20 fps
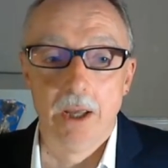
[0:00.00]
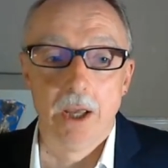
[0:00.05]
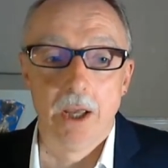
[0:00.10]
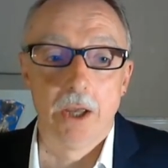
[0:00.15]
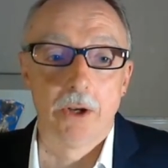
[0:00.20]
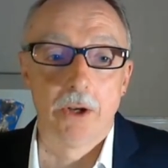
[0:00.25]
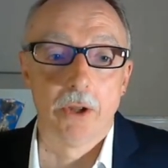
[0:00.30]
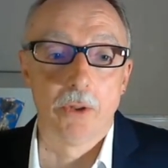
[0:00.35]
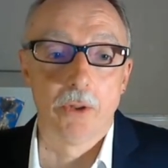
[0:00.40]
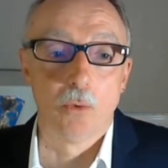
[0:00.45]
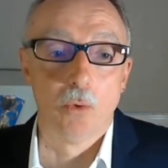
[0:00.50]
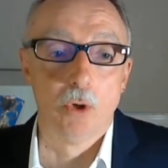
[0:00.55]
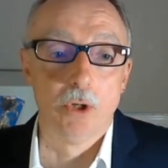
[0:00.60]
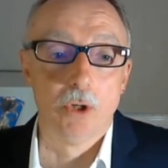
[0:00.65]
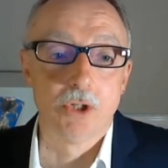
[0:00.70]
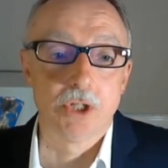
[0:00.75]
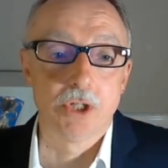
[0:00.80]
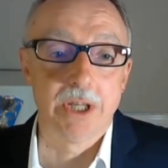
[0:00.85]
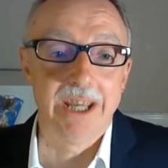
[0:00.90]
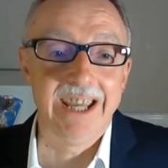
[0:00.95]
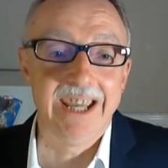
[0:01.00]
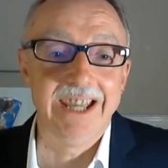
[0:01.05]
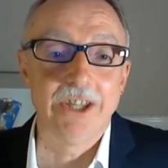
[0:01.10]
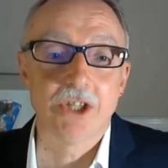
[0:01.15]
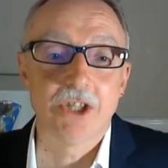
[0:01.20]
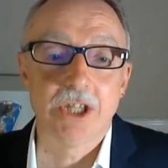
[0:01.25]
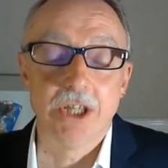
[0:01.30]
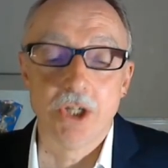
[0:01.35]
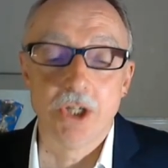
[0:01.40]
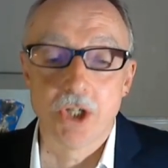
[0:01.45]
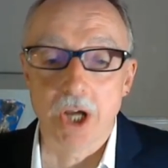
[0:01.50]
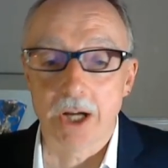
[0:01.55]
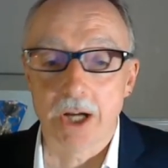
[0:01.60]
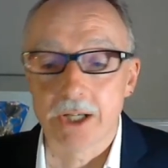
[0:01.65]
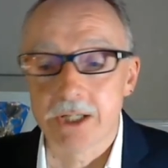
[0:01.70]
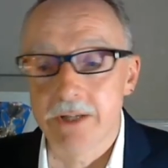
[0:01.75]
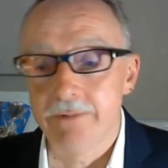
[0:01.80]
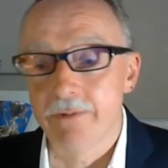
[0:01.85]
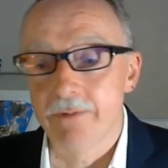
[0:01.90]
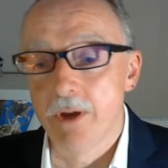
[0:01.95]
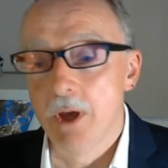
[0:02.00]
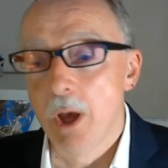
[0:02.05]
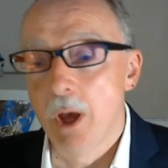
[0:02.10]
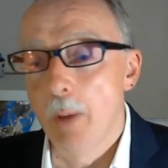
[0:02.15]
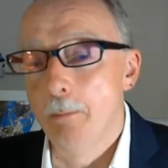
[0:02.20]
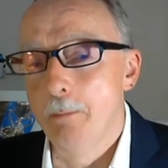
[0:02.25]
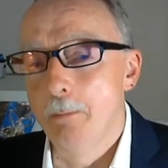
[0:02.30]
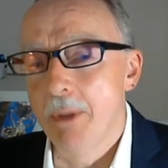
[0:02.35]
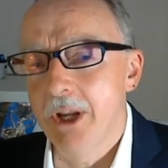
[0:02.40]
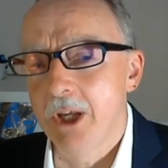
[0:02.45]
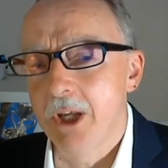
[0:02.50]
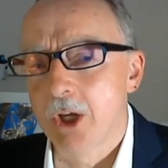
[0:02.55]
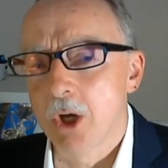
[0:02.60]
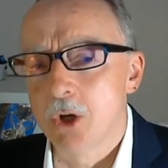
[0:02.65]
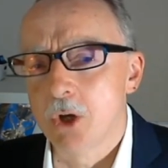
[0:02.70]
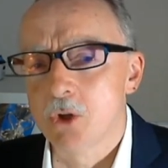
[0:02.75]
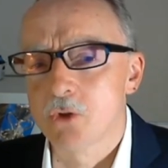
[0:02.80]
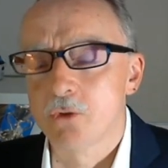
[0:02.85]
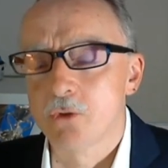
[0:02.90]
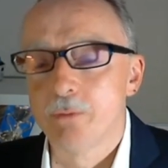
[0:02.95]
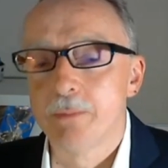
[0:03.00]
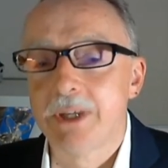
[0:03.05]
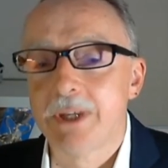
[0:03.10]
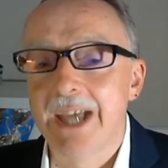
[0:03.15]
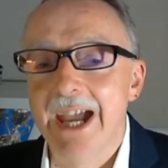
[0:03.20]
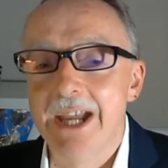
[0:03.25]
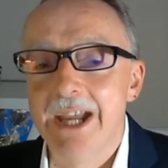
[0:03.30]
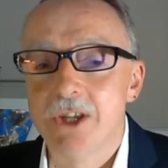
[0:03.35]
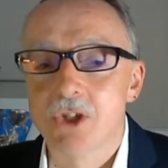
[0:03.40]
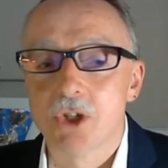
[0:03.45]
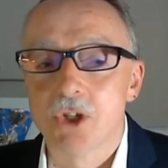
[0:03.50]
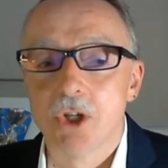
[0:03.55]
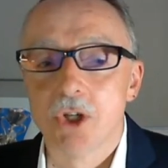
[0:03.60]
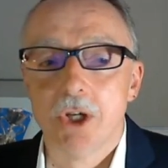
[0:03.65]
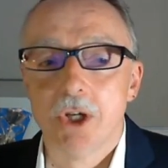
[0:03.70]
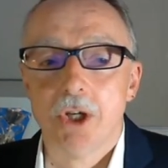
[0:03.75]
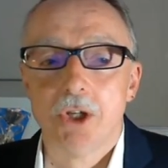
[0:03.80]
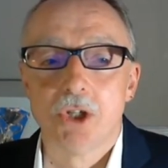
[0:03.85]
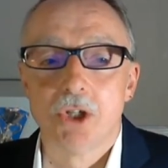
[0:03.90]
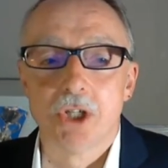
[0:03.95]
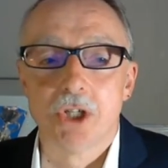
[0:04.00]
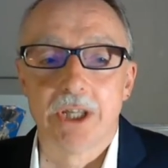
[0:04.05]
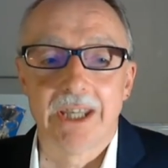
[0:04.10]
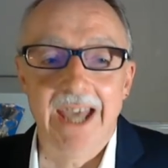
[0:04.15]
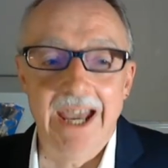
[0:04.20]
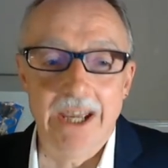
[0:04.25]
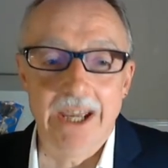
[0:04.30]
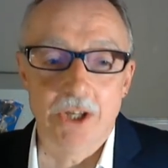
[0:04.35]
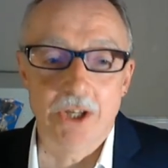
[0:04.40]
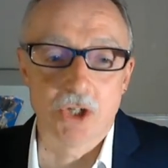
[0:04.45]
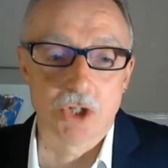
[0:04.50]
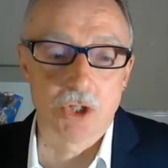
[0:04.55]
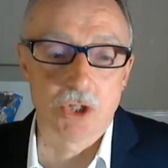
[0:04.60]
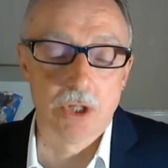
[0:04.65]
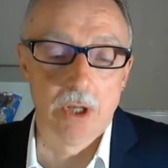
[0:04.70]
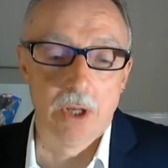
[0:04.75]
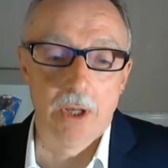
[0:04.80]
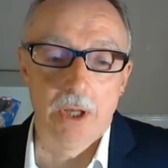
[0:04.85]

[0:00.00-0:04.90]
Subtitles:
In other words, it's inductive, but it goes from case to case.